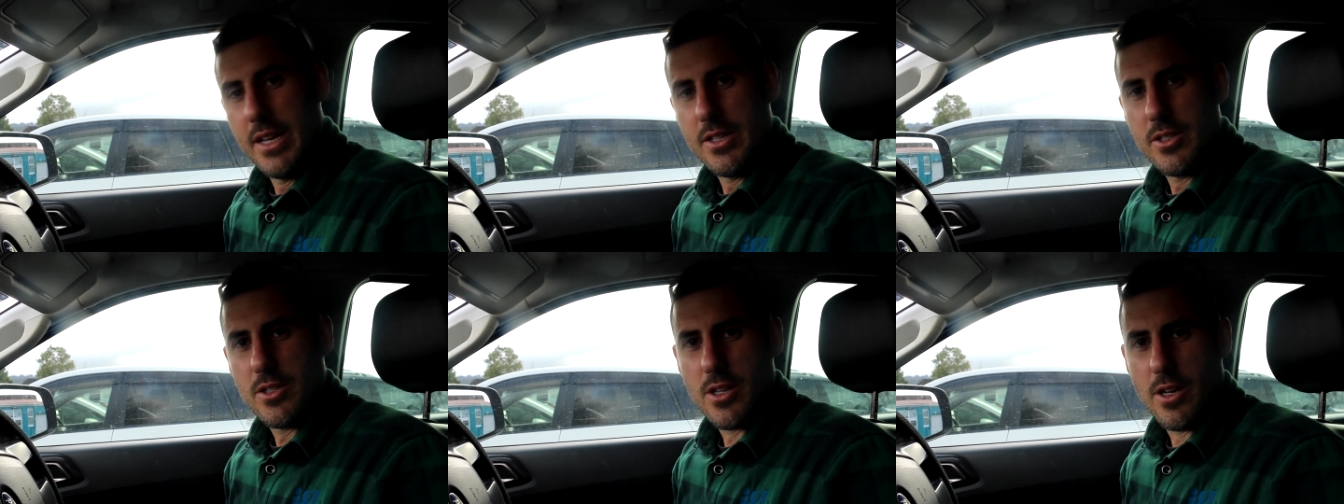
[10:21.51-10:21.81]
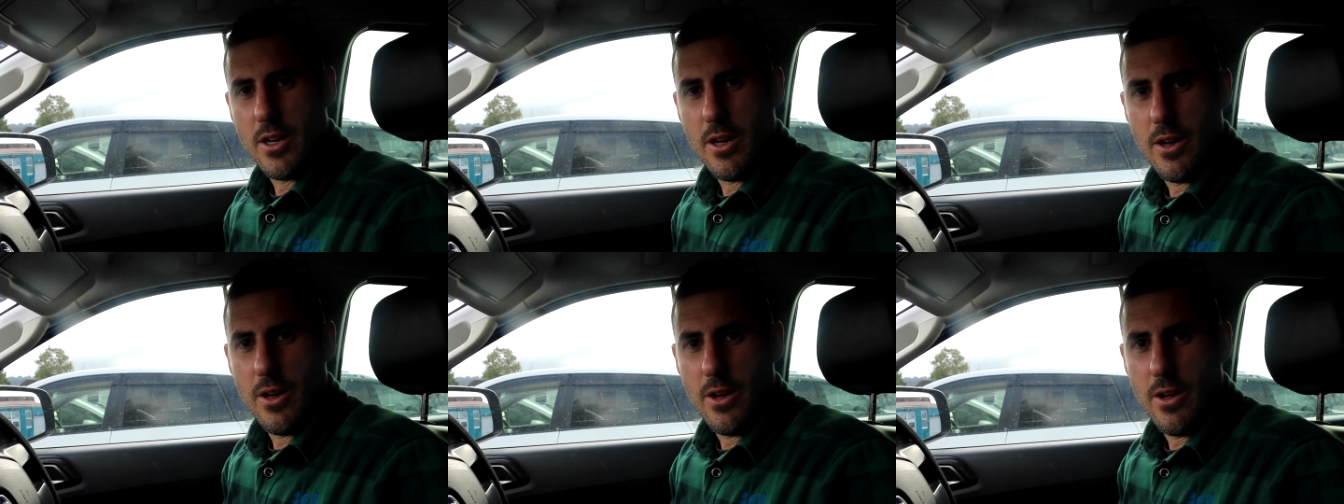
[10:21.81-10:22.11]

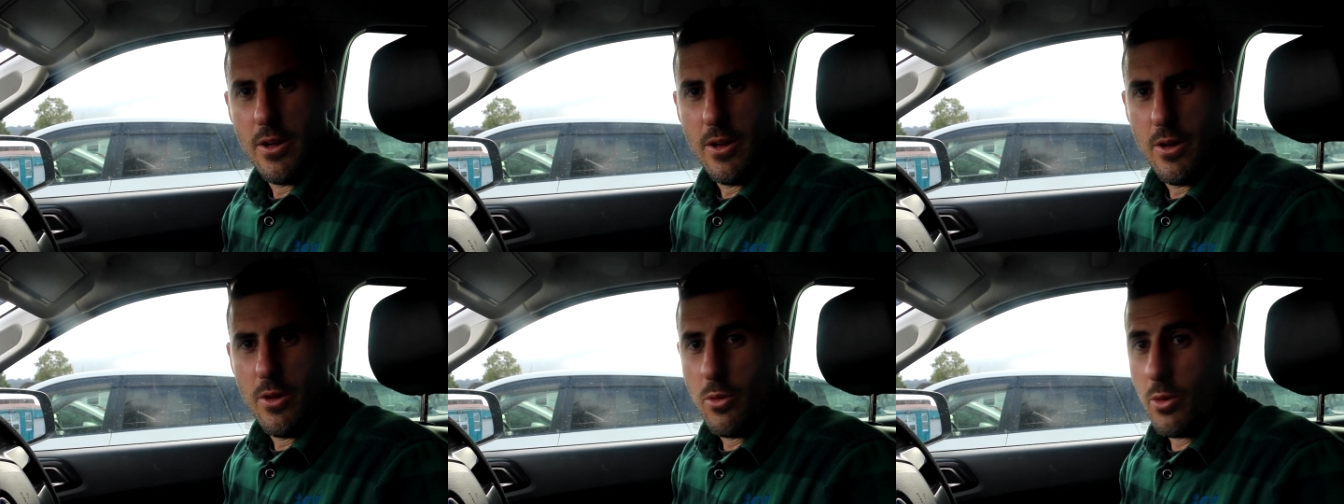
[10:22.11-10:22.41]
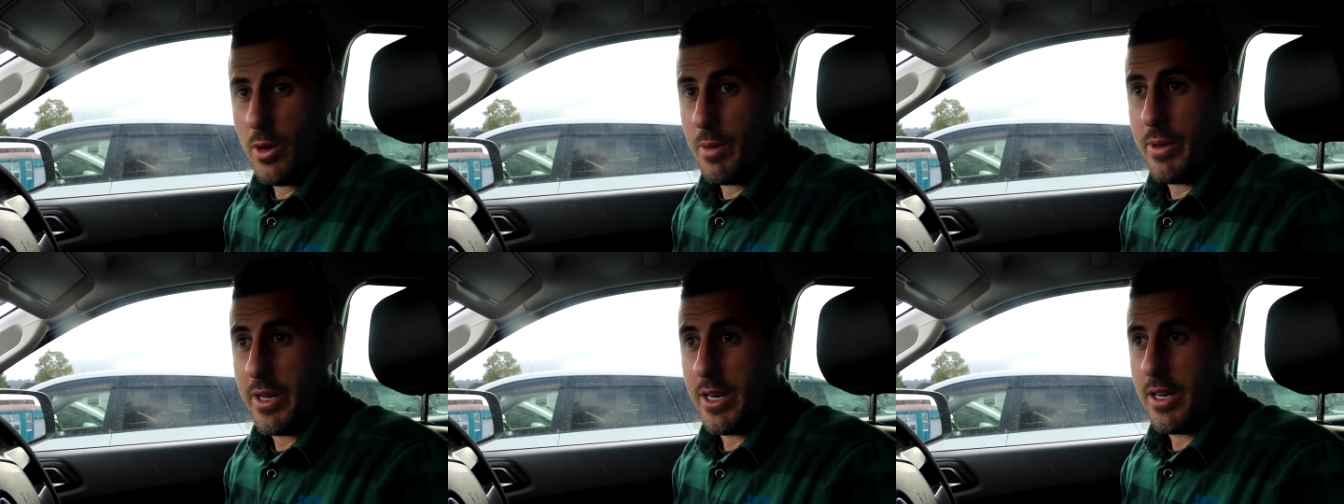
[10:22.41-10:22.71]
So
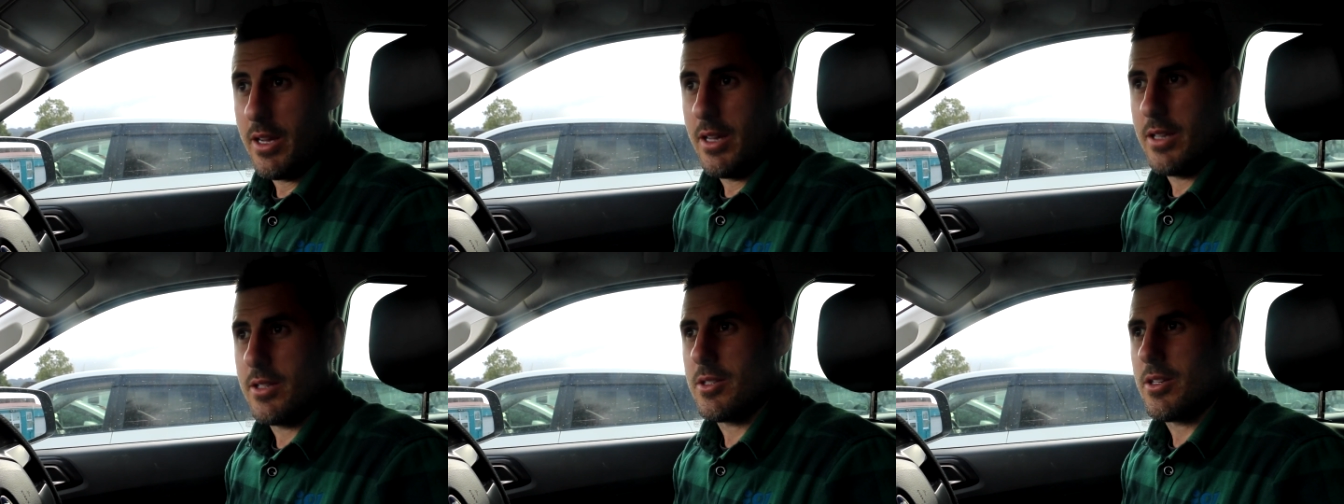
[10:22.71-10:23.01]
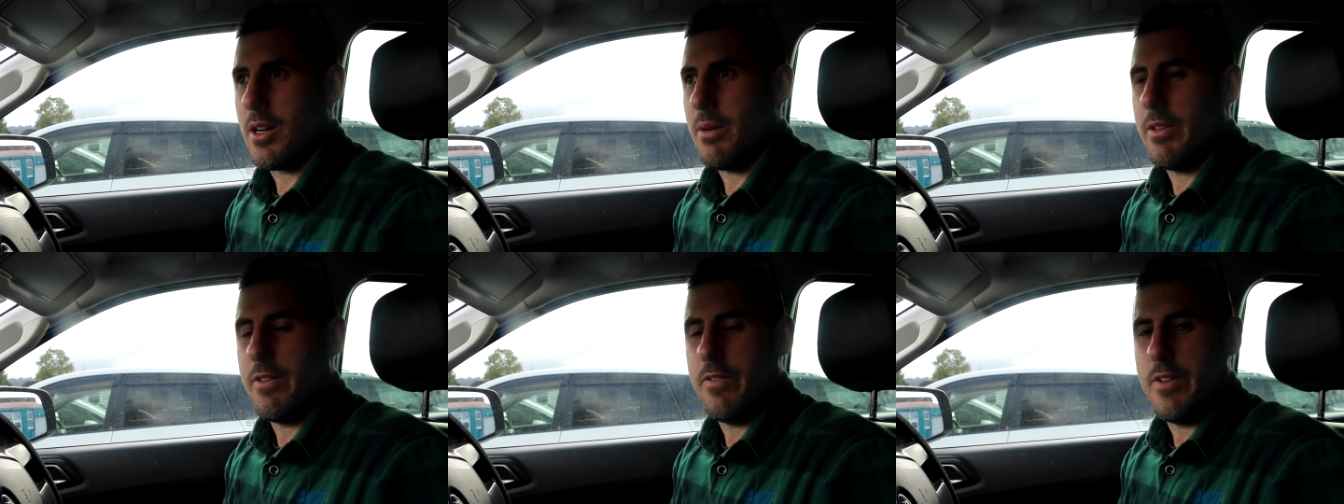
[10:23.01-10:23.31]
we better
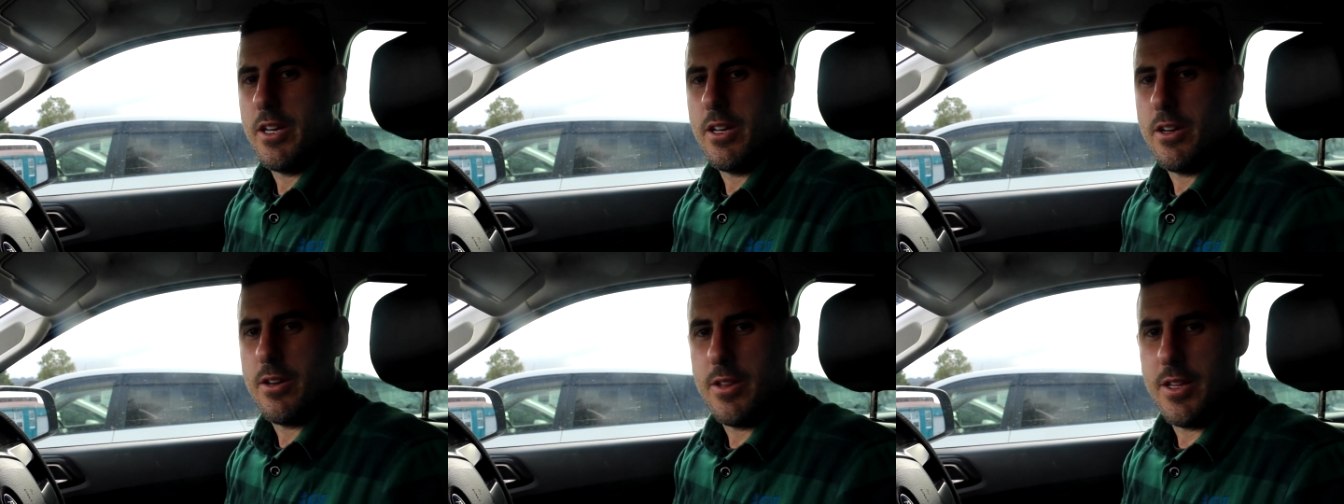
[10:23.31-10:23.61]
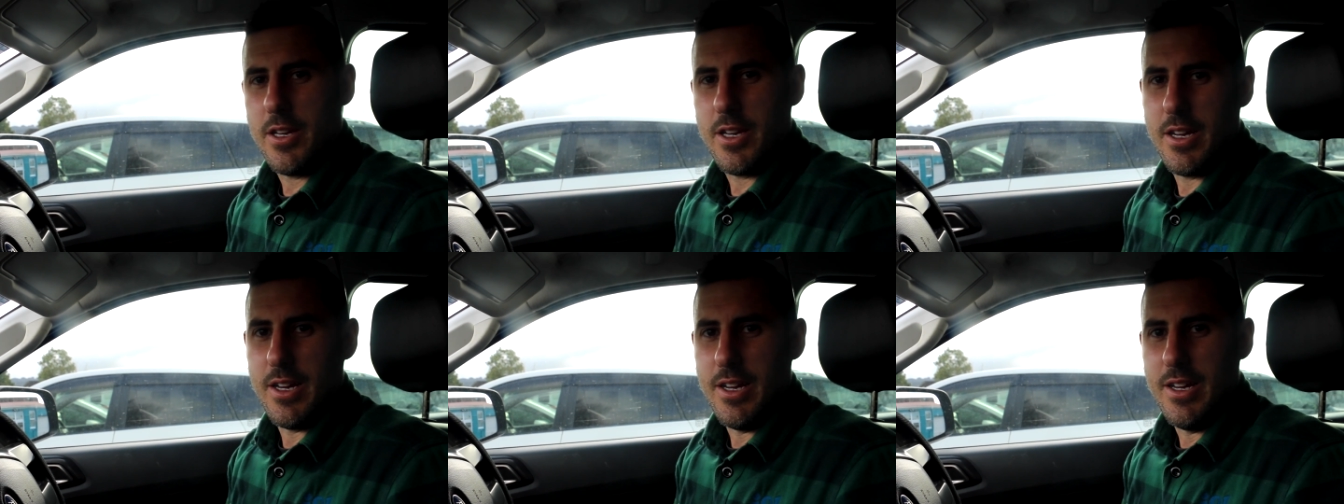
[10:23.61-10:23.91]
stop the video
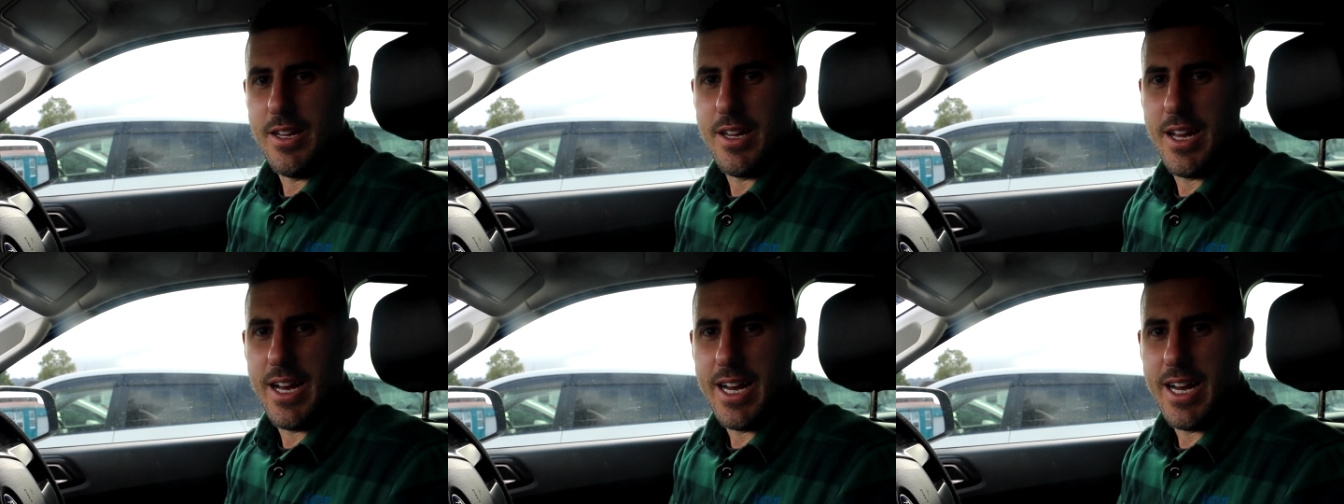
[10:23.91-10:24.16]
there.